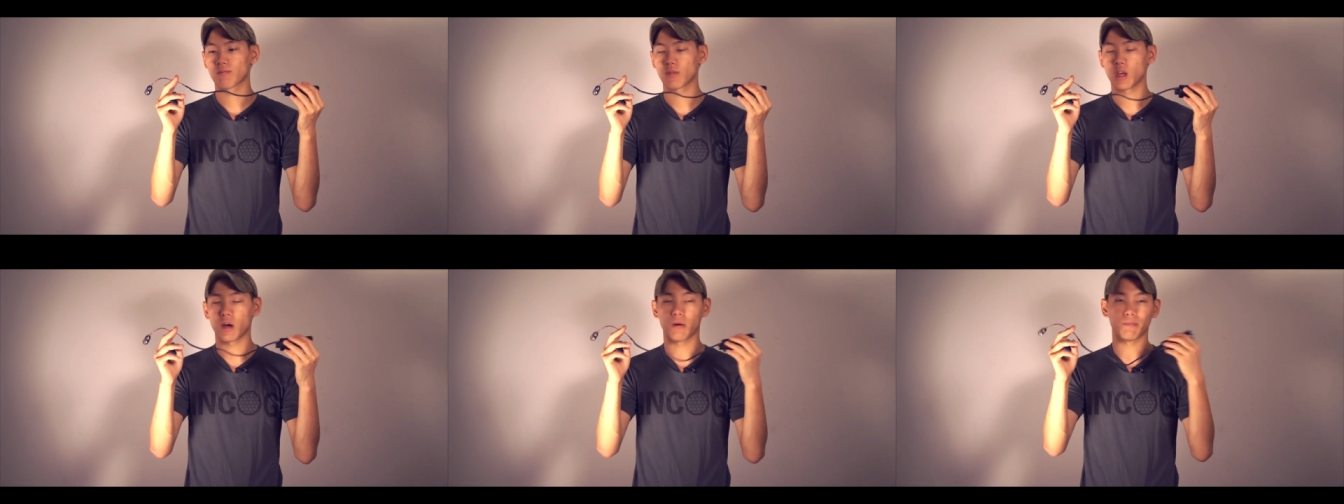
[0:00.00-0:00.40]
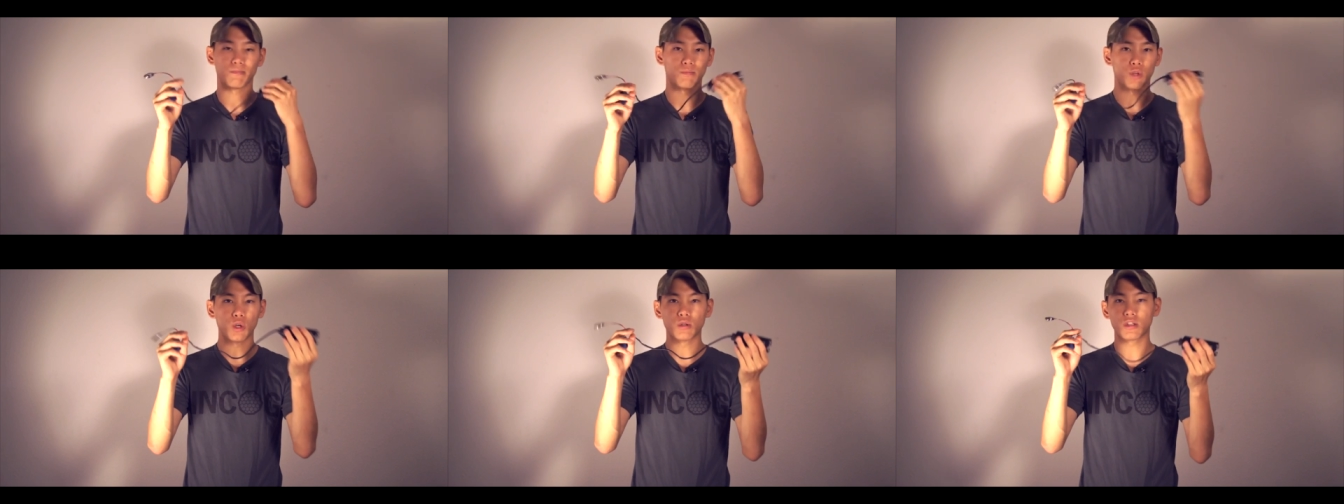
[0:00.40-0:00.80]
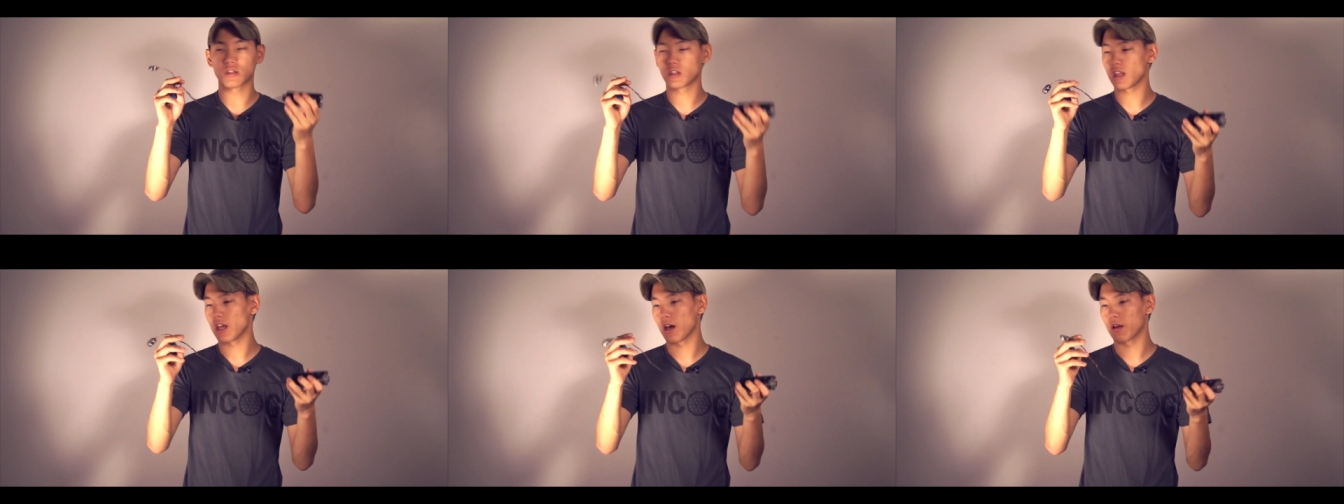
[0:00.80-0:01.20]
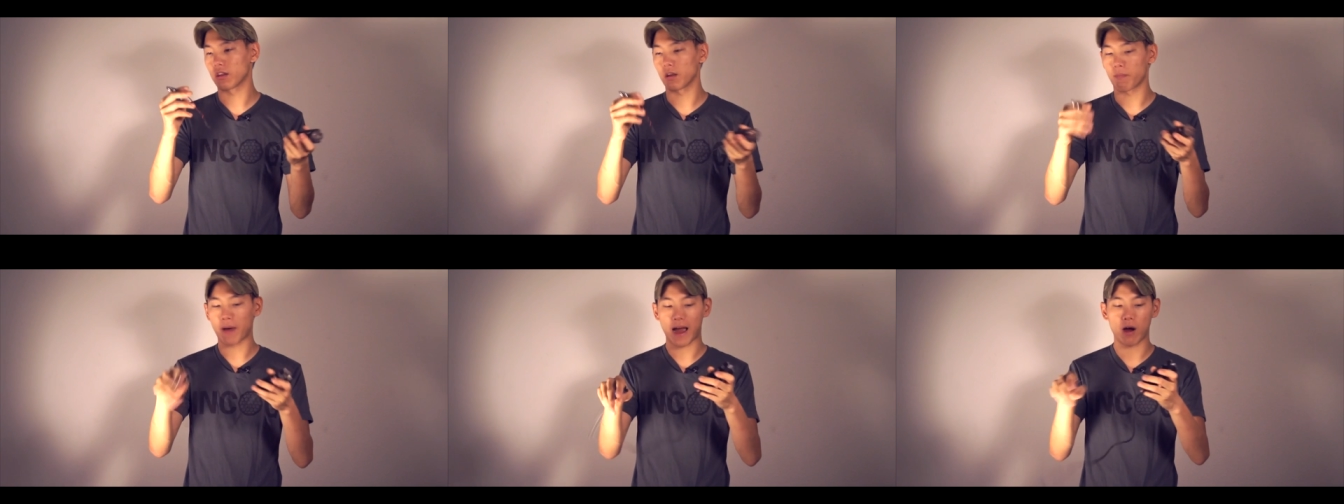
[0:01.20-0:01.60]
You know, use the uh,
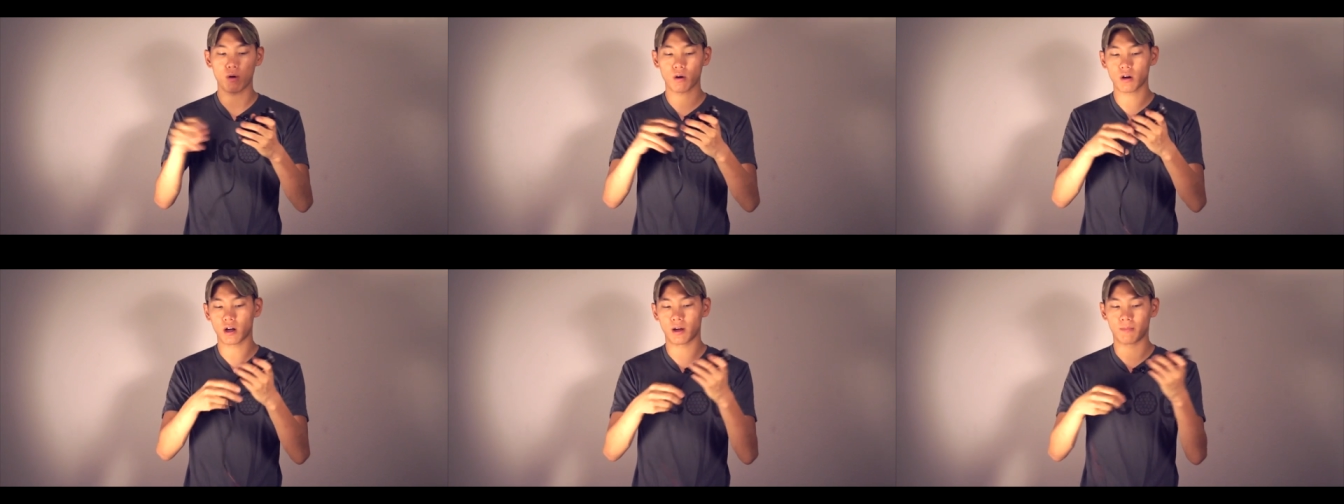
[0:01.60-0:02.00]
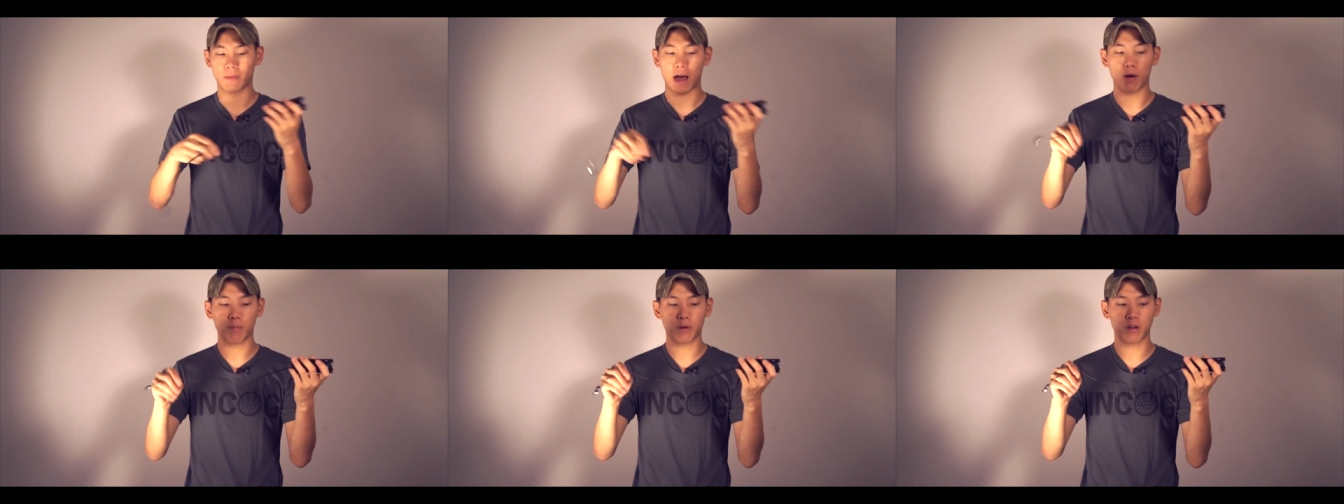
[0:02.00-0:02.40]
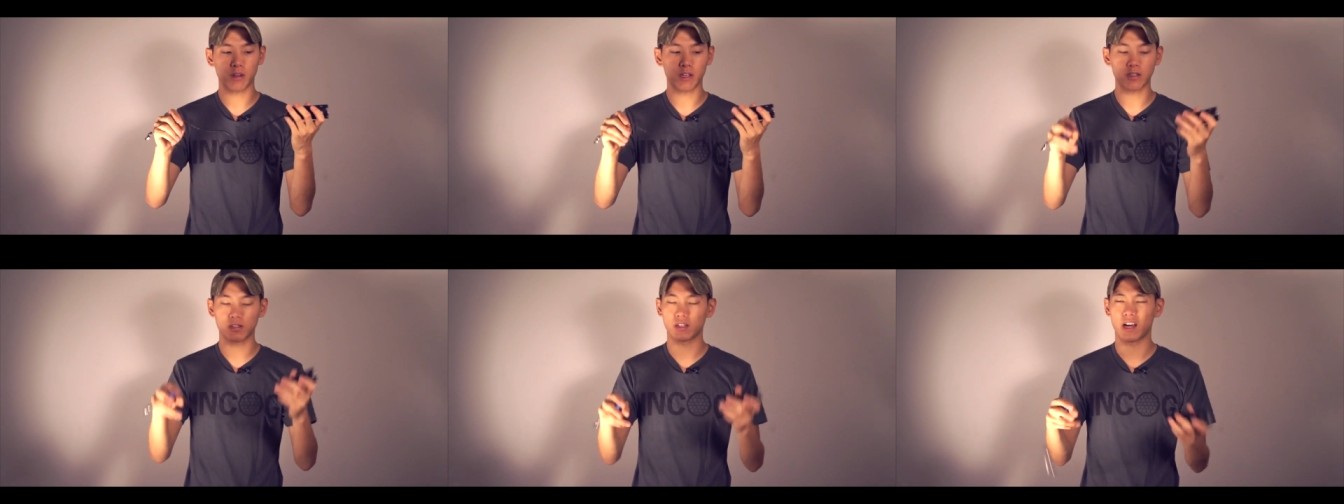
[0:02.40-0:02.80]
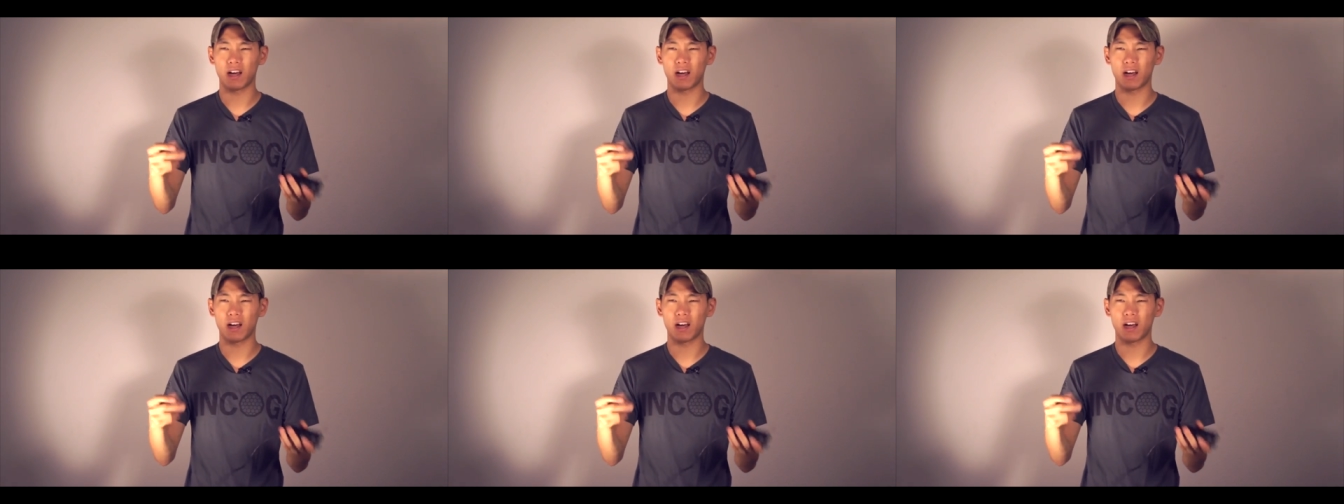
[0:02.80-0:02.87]
the power um, output of this.